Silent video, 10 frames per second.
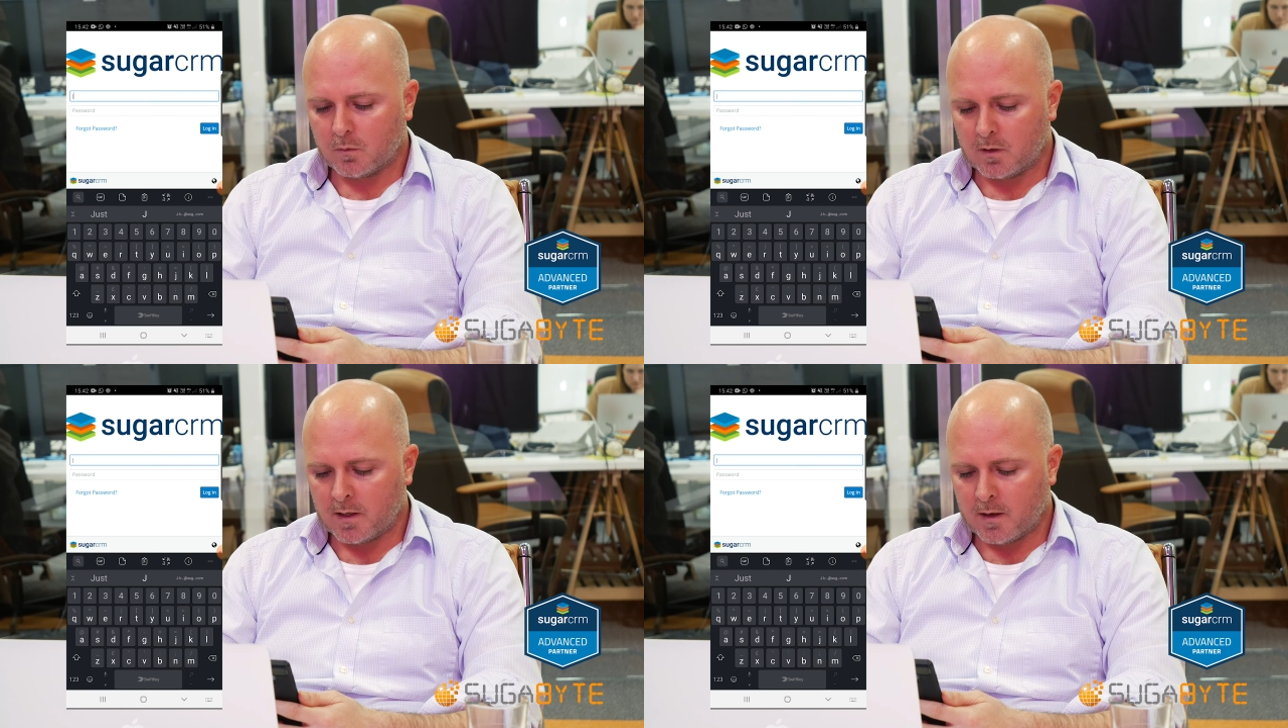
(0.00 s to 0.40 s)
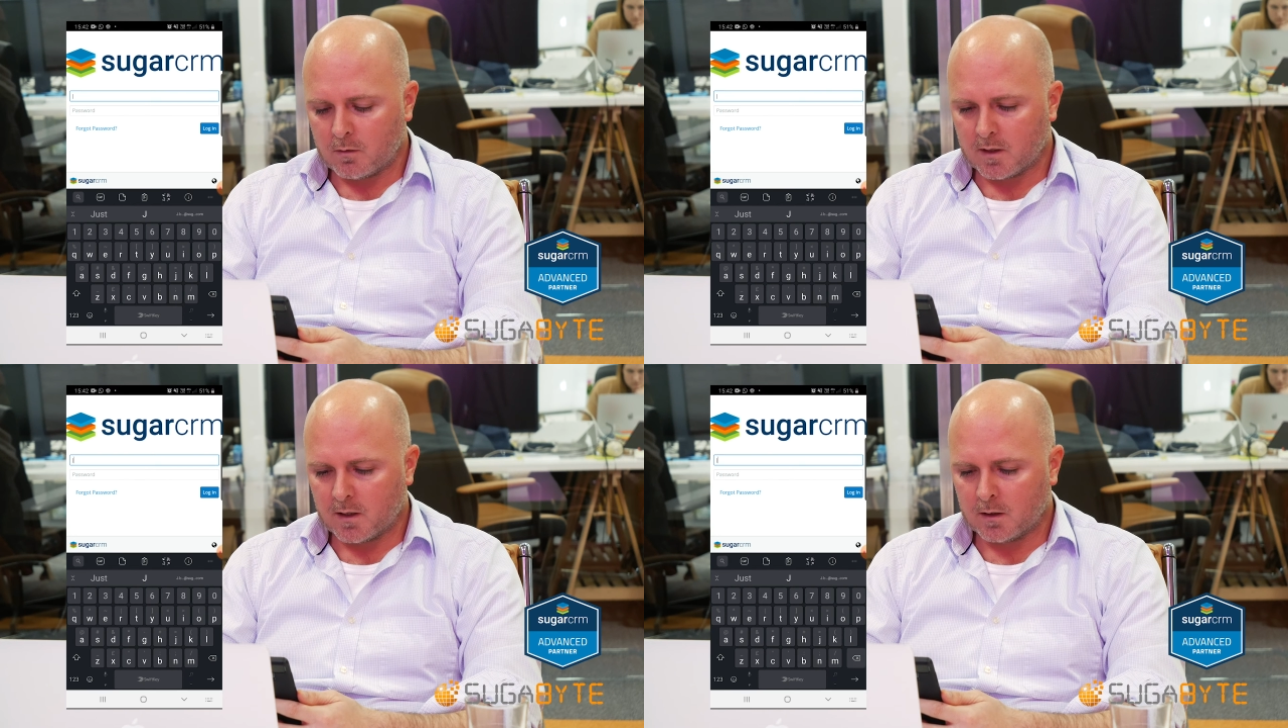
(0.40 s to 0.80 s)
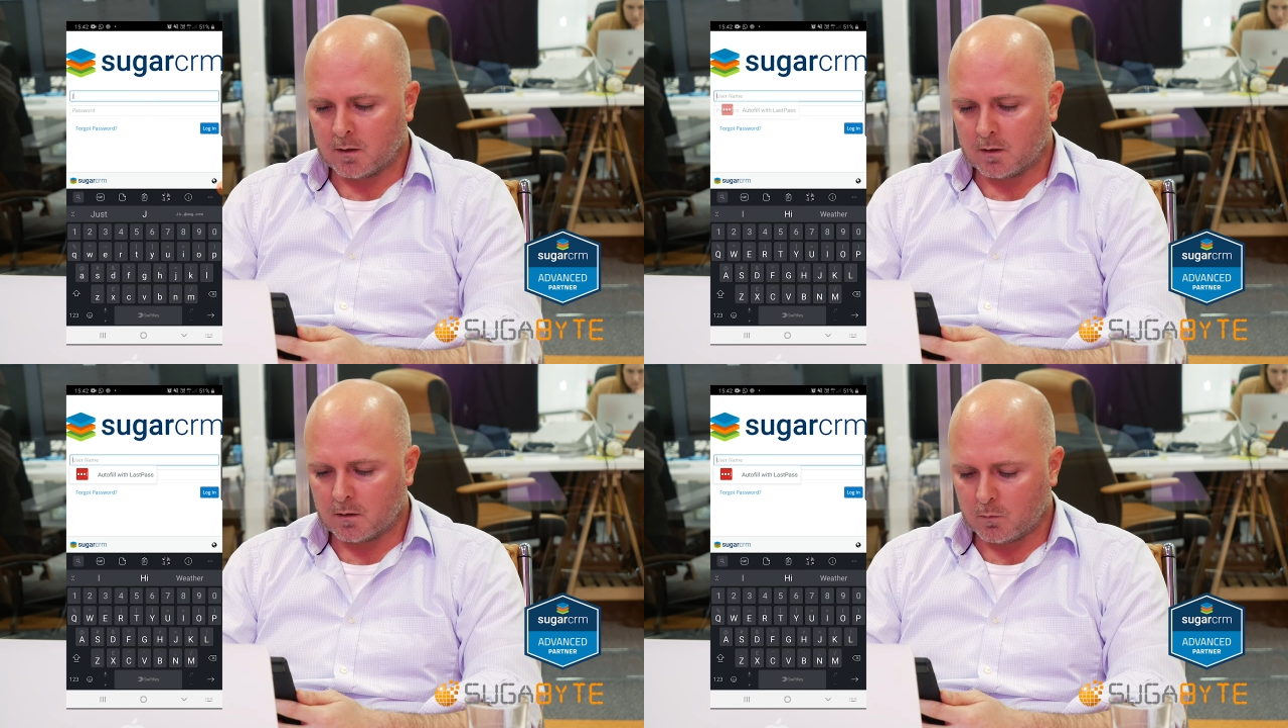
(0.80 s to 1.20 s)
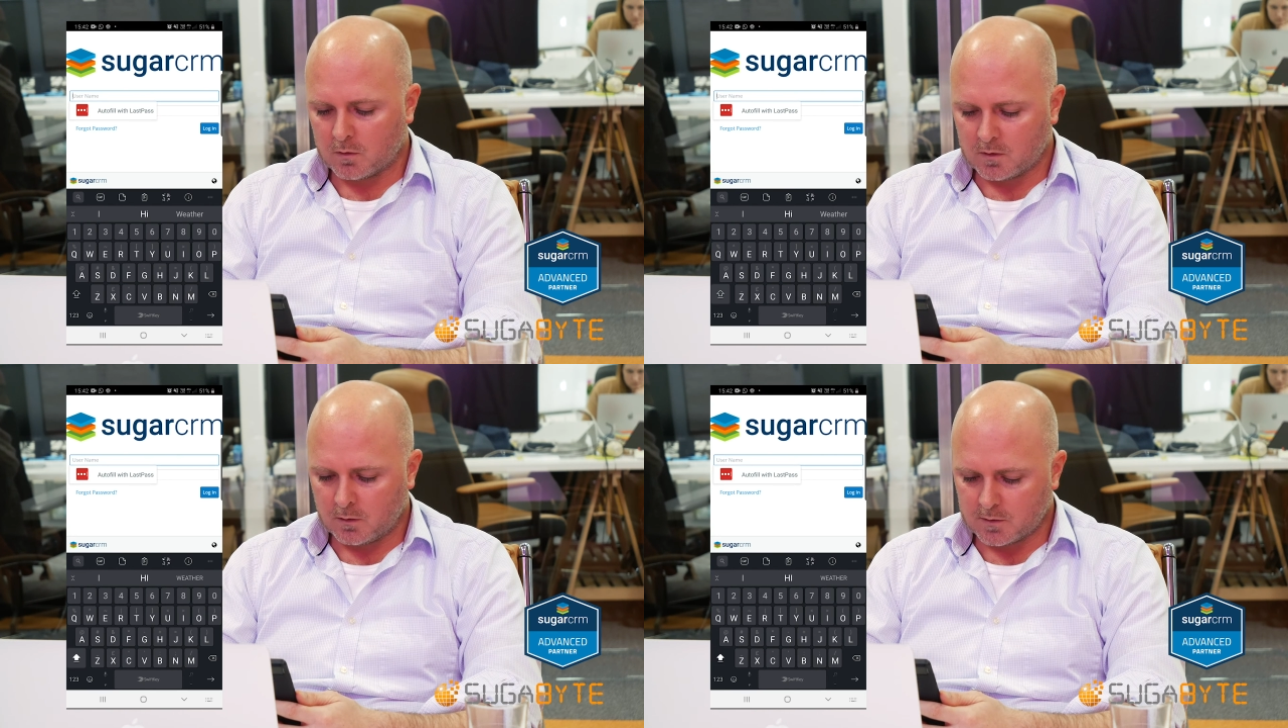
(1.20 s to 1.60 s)
We're now getting
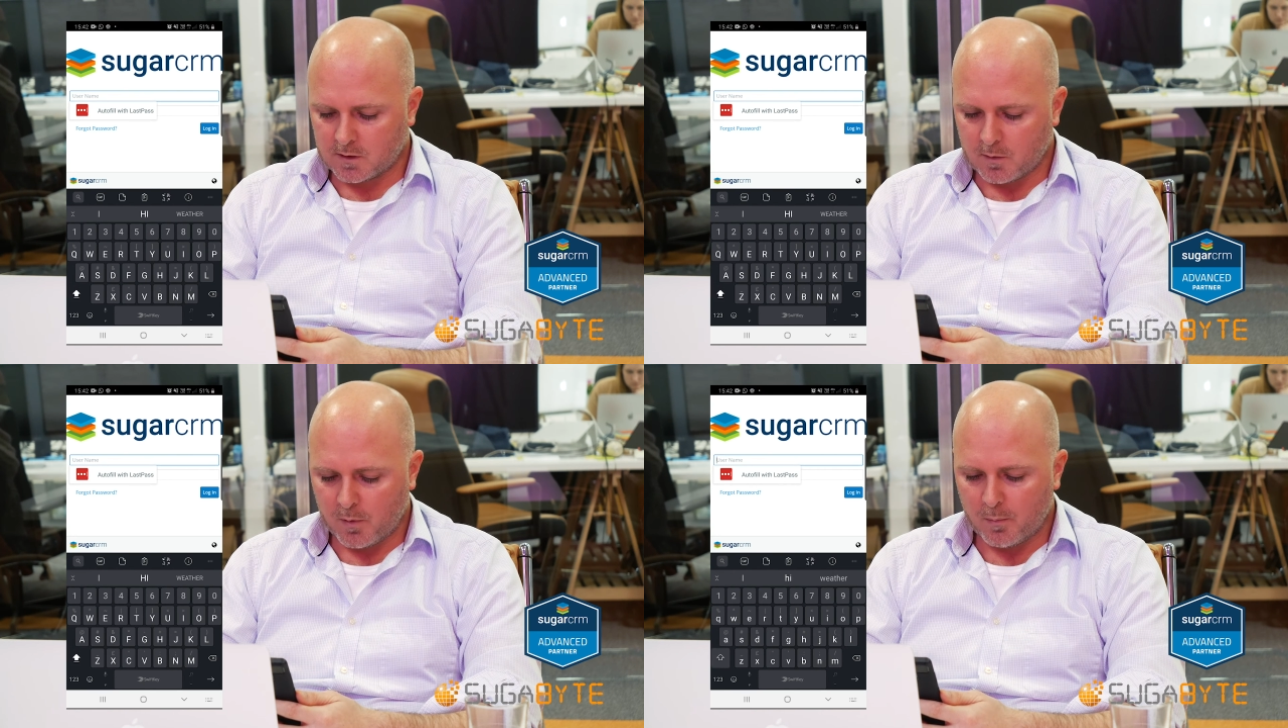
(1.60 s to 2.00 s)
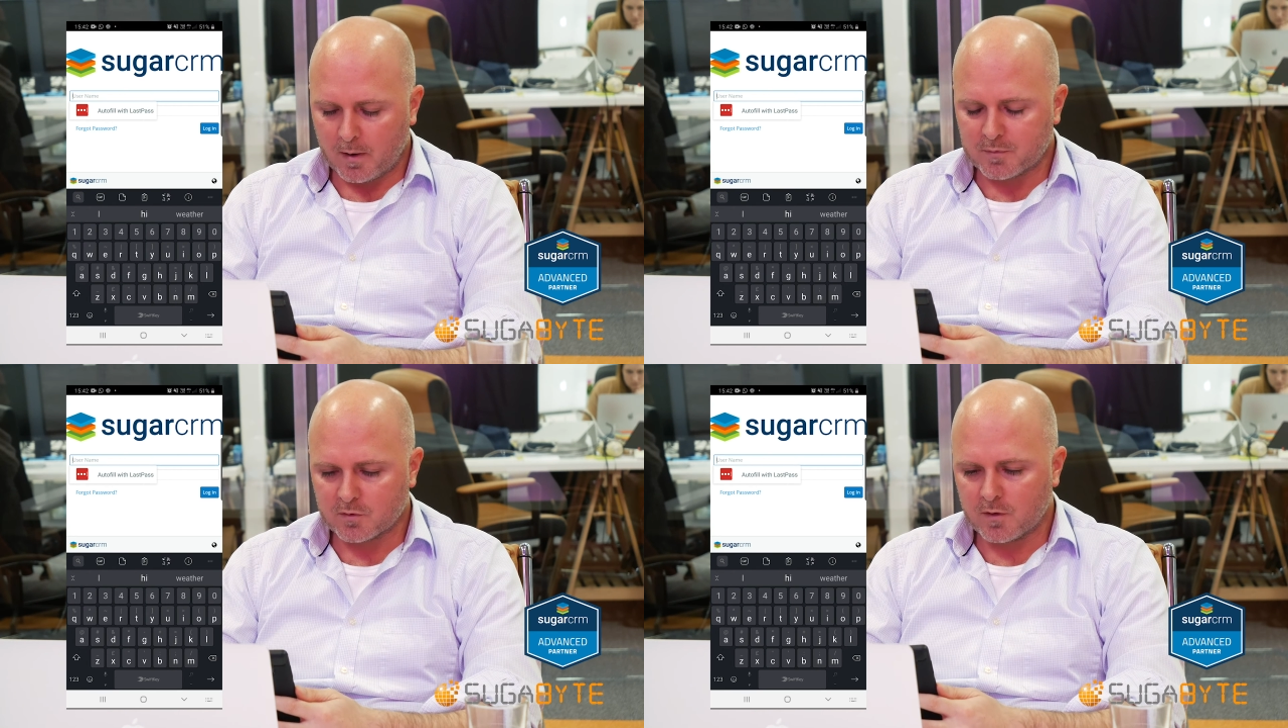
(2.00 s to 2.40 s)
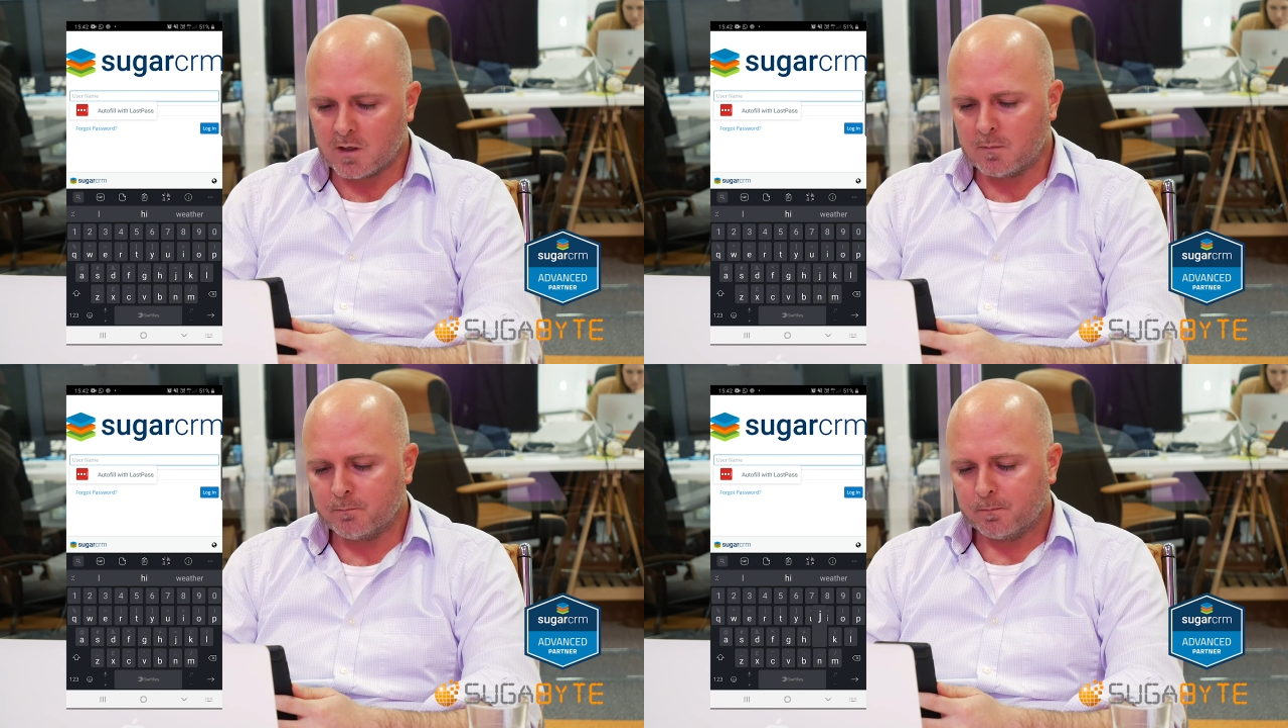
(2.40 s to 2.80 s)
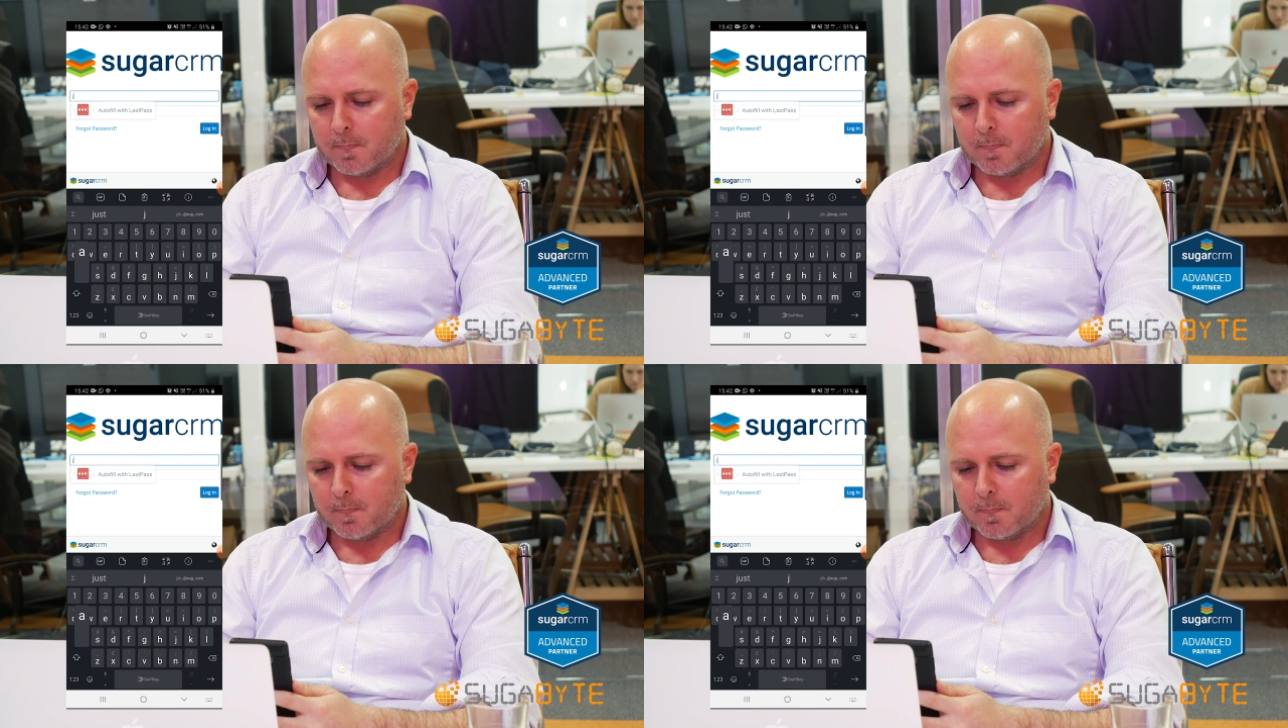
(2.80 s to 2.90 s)
what looks like a pop-up screen